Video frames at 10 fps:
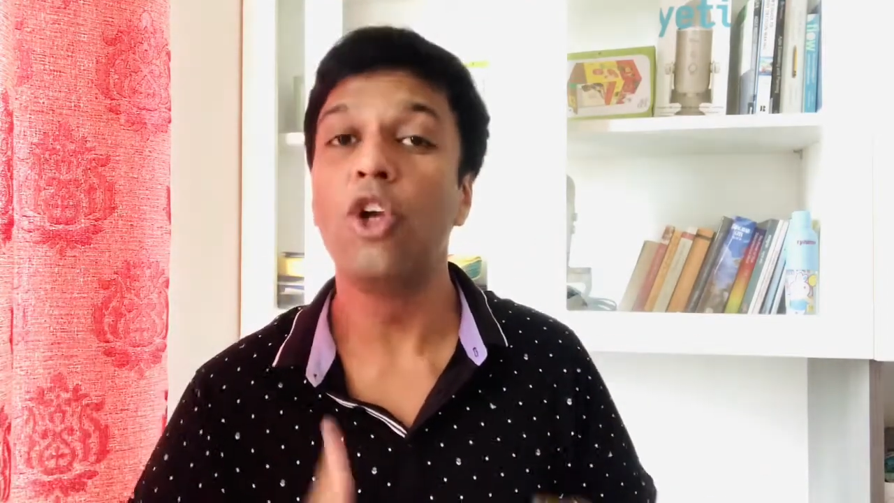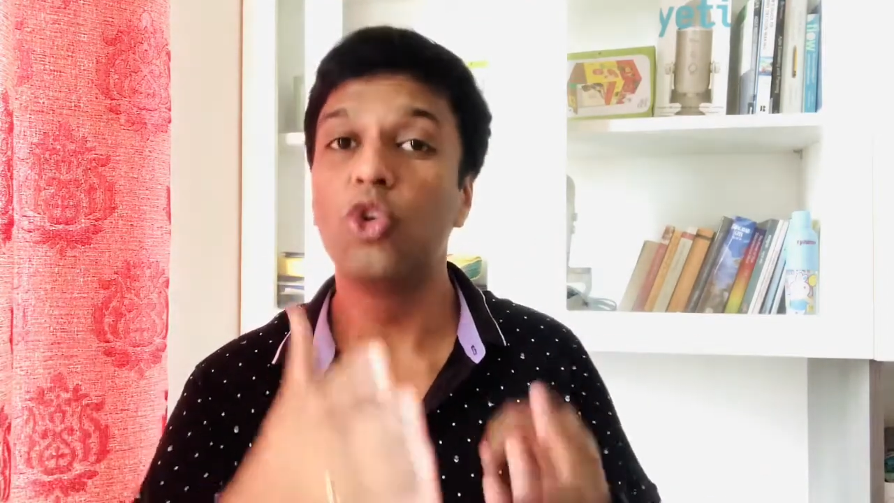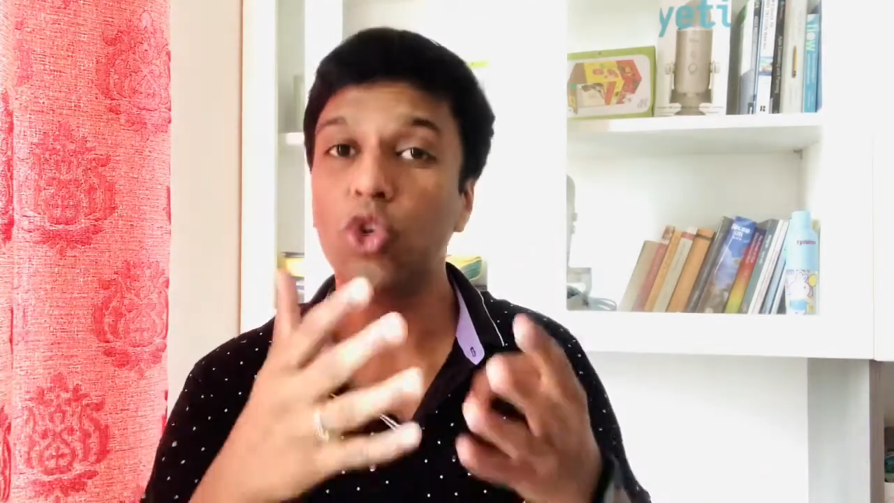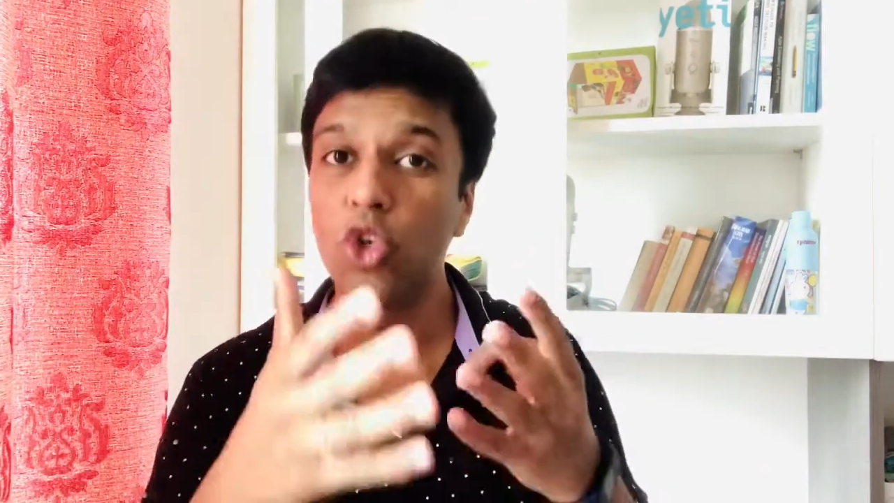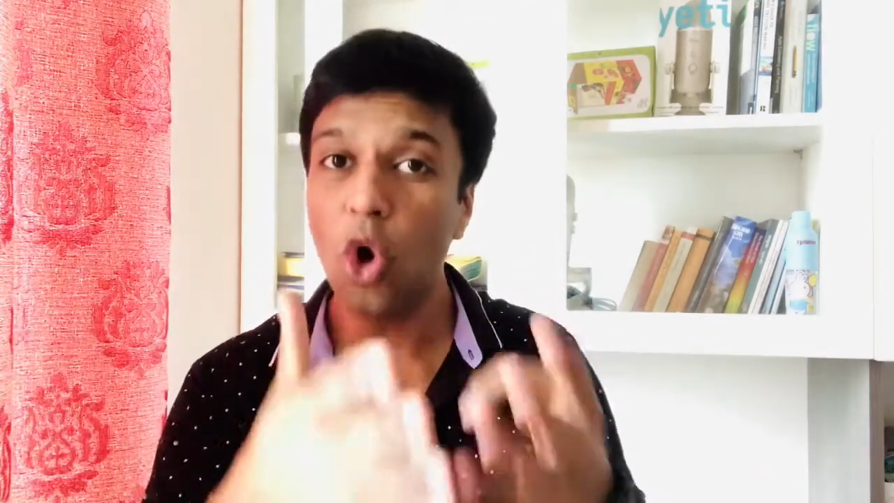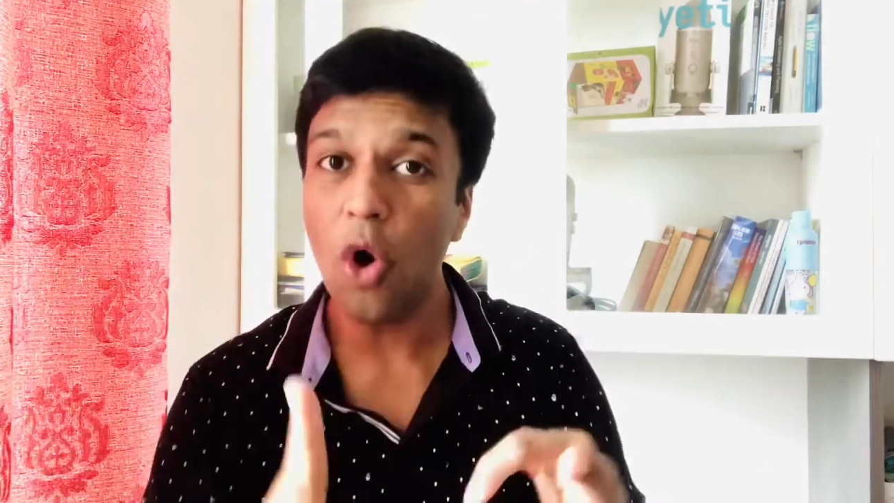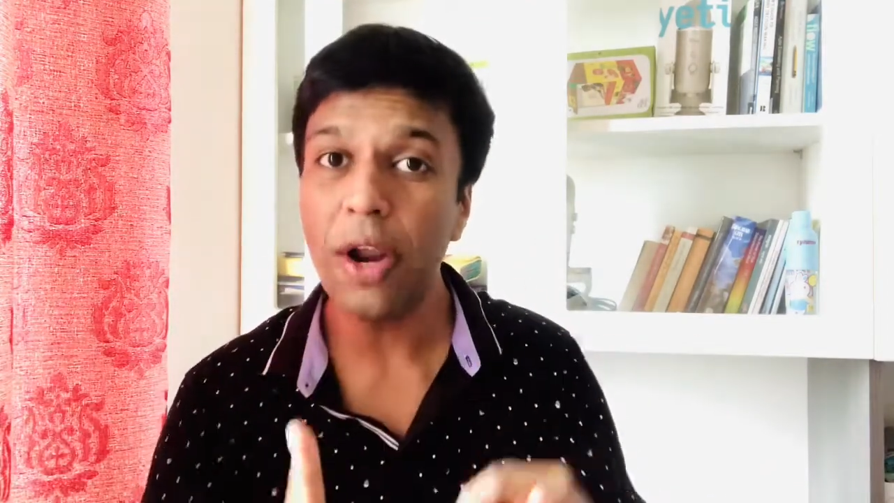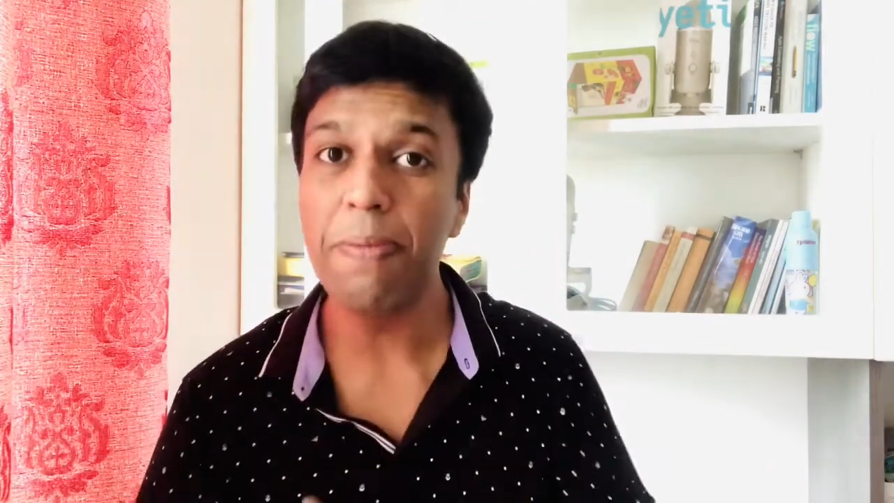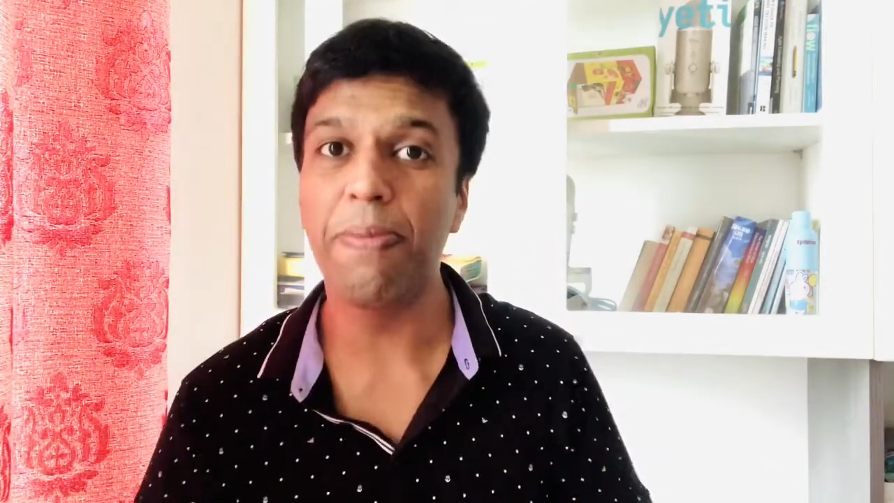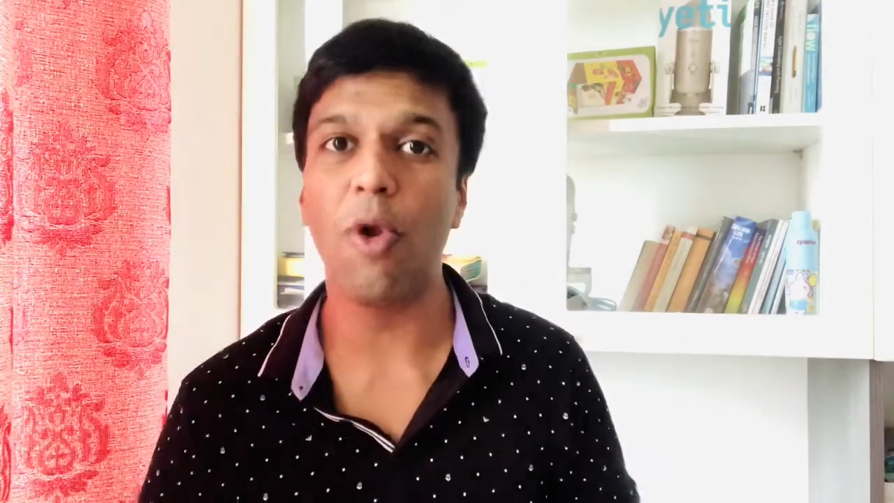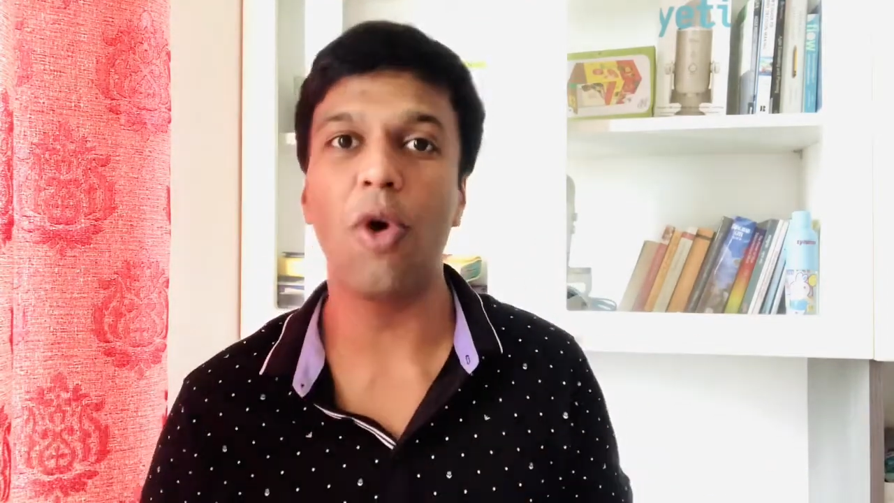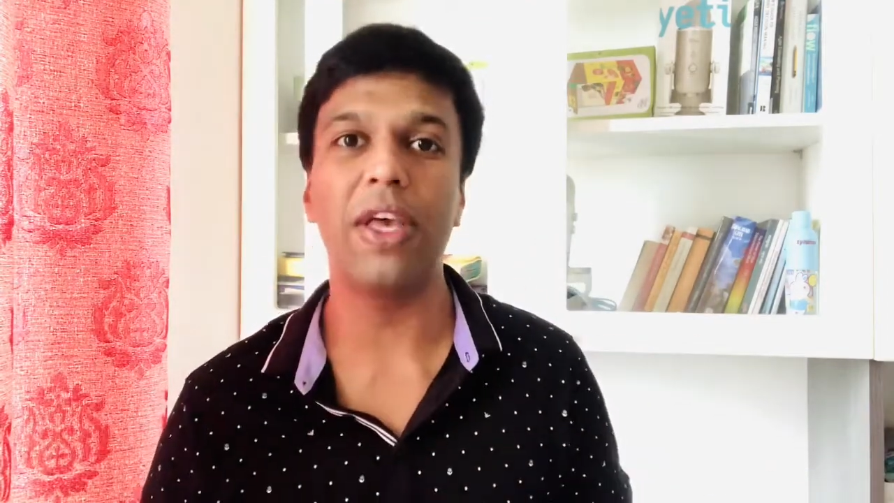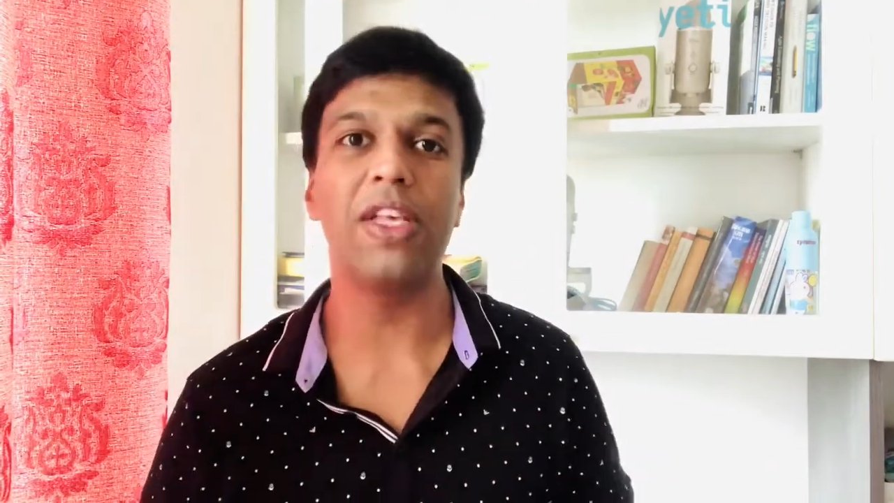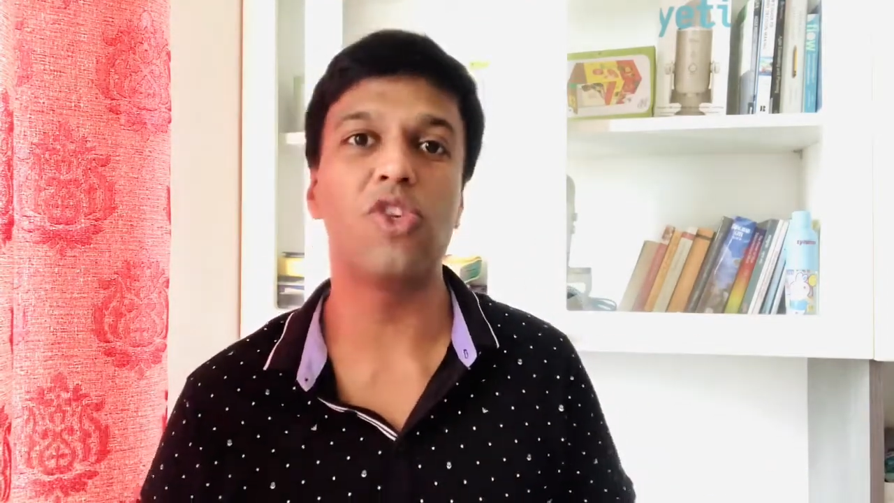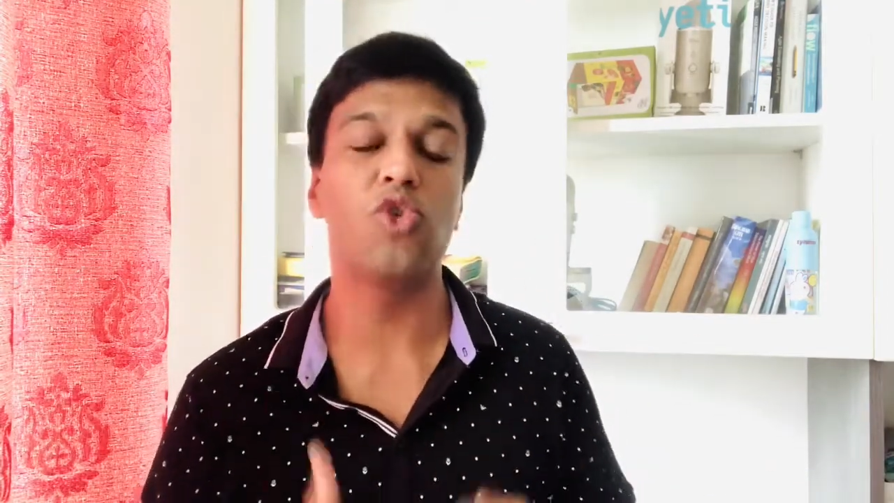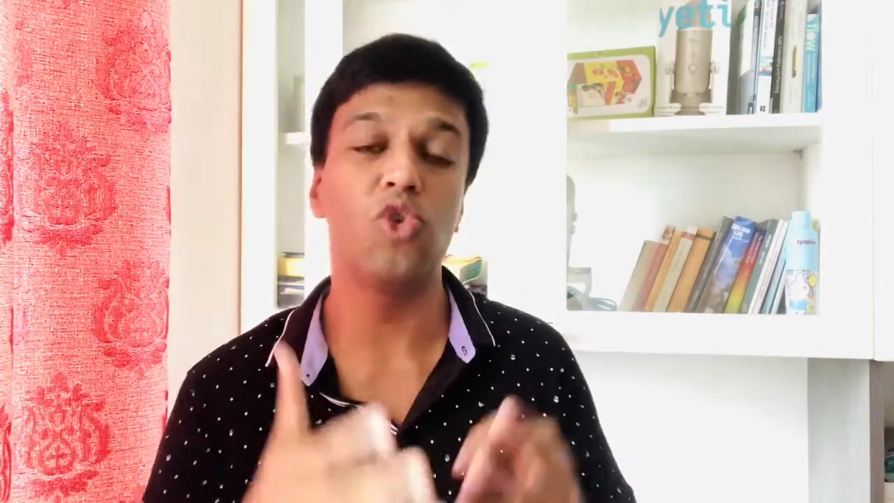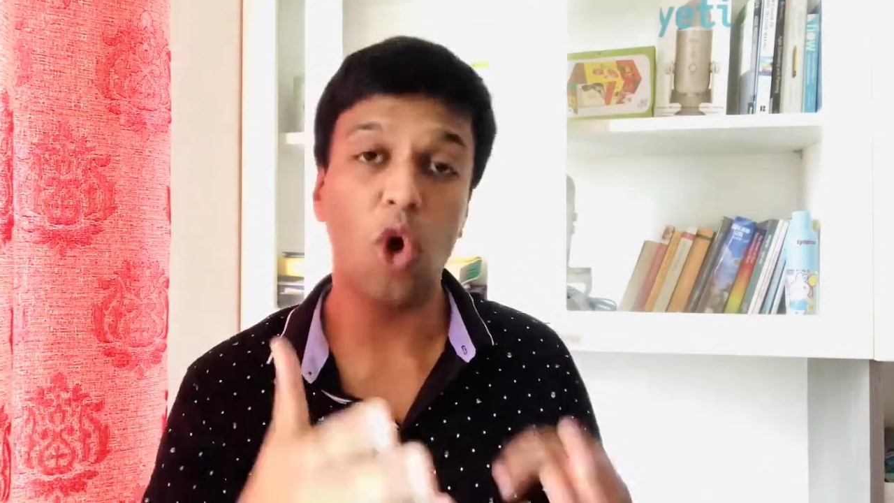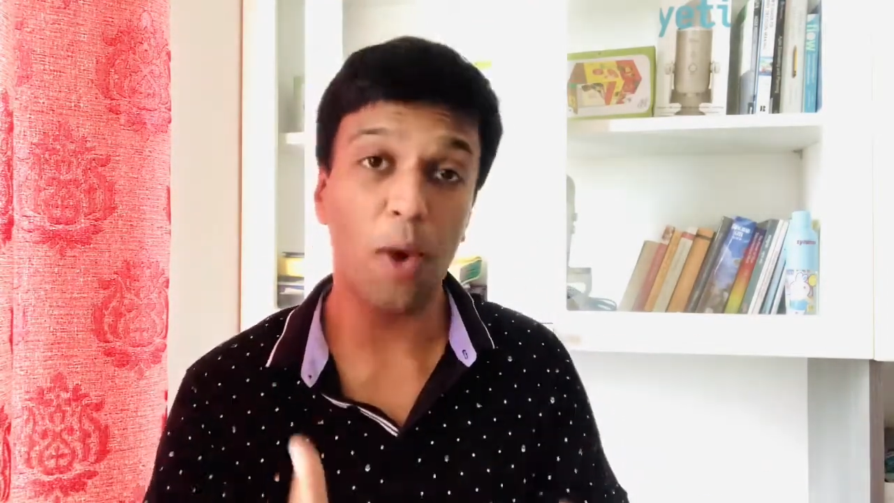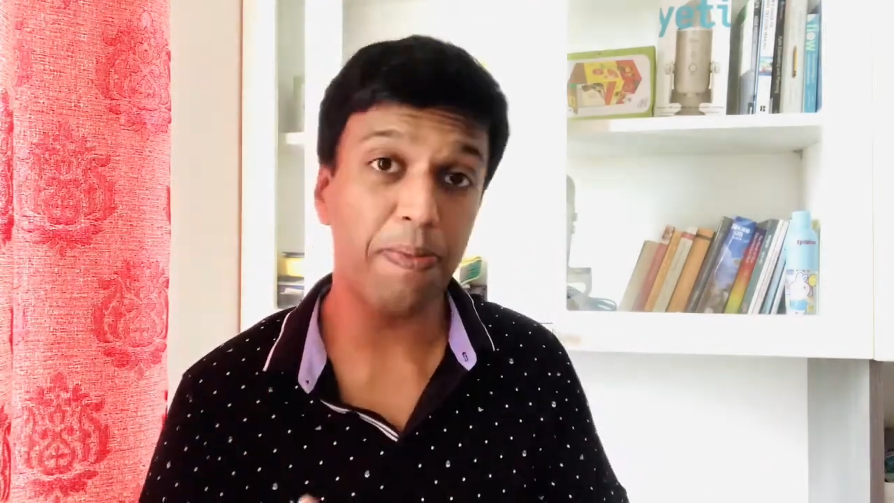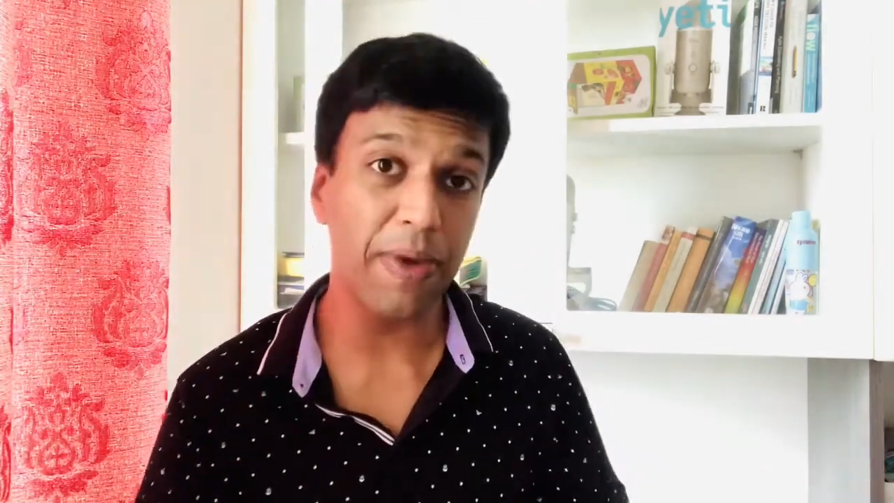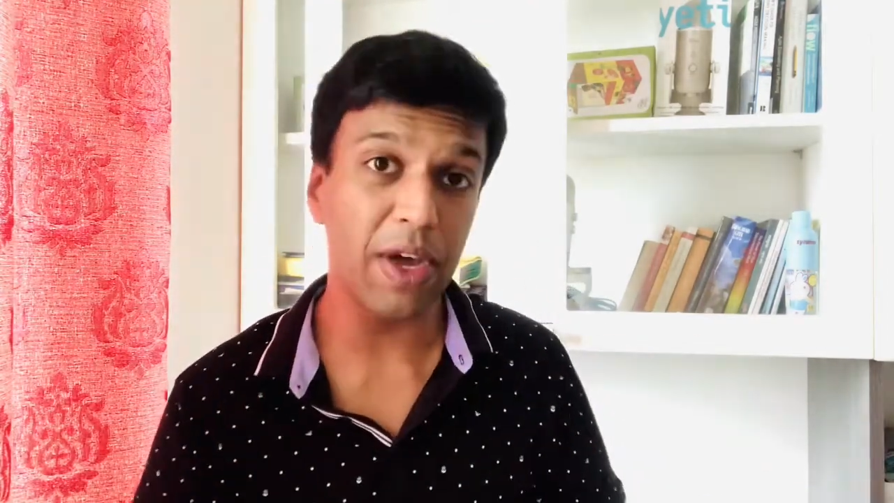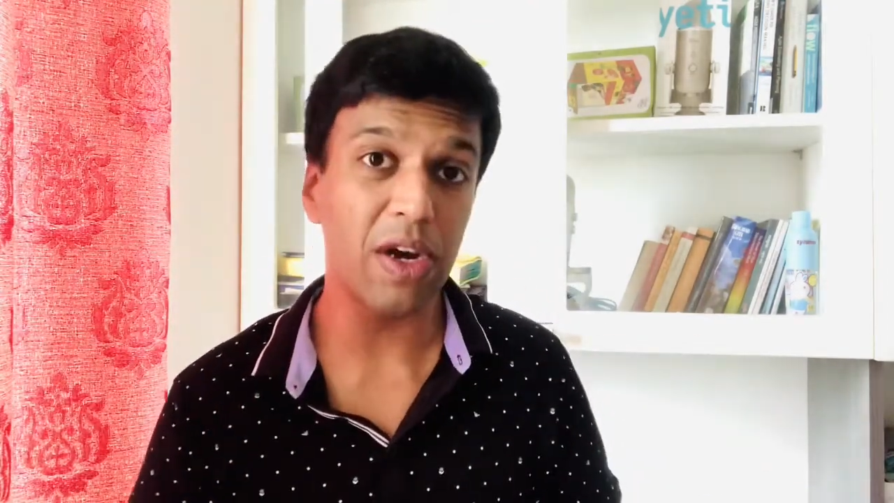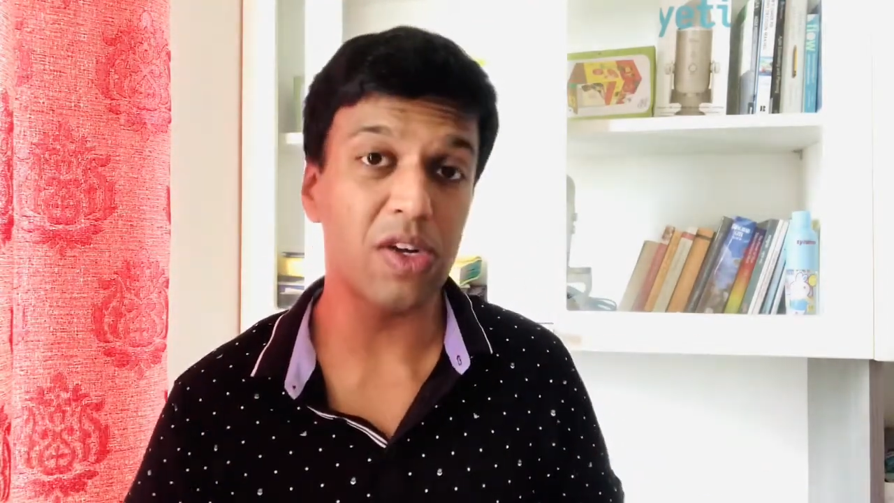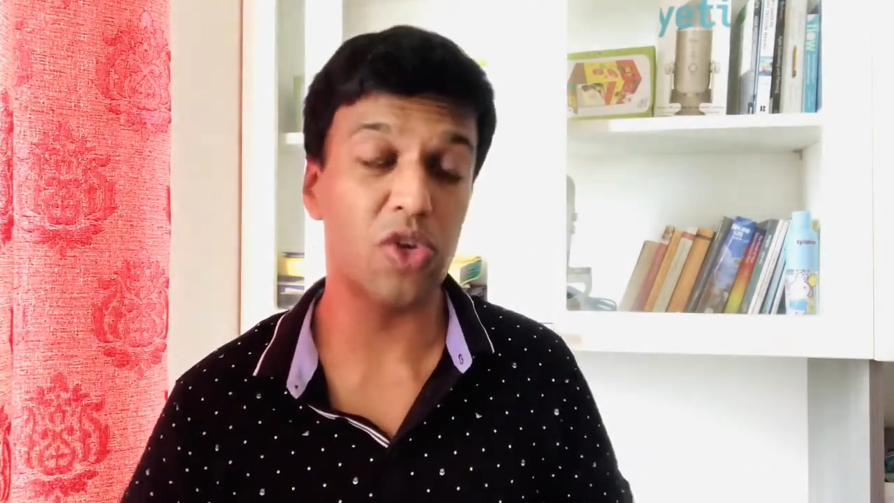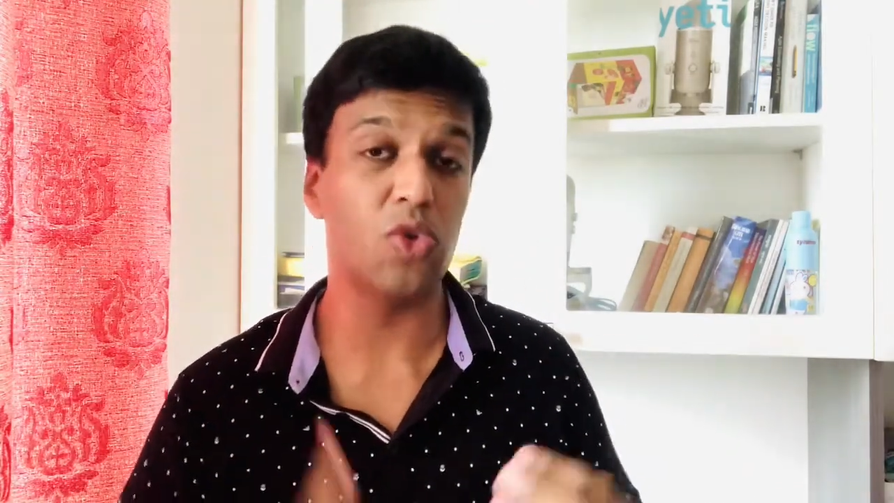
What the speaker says: to your employees, to your peers,